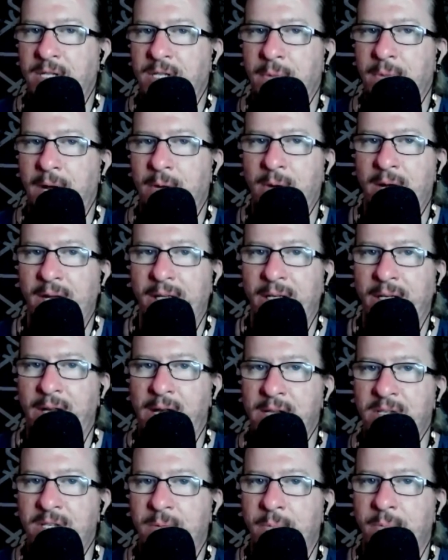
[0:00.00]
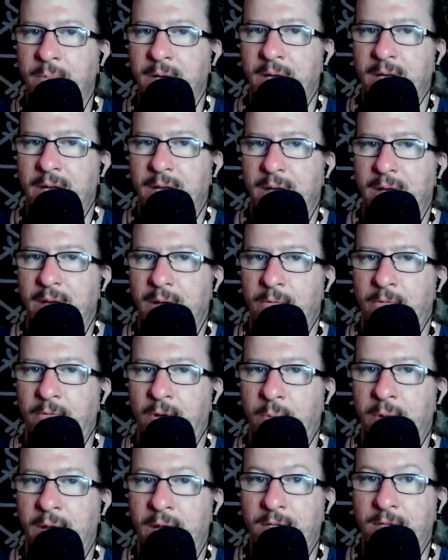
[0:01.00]
You might recognize him
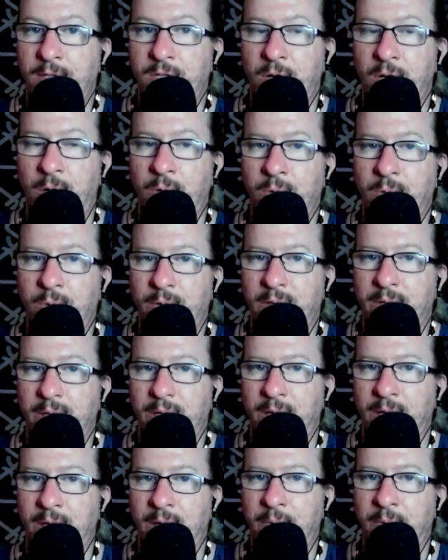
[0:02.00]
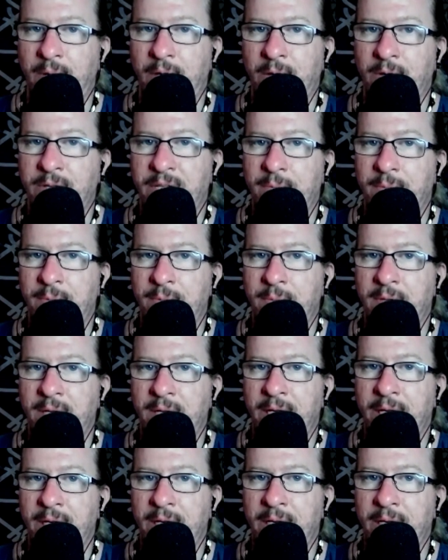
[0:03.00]
from his show, um, Inner Demon
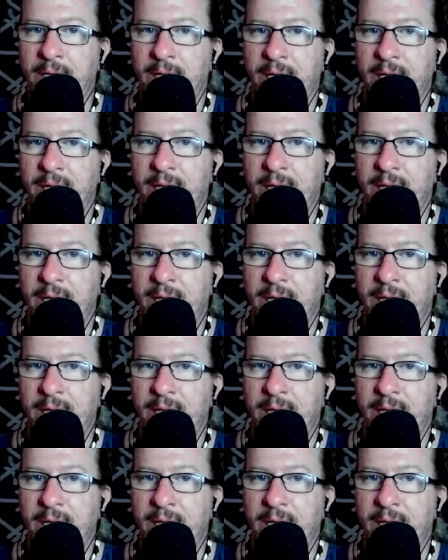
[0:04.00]
Media.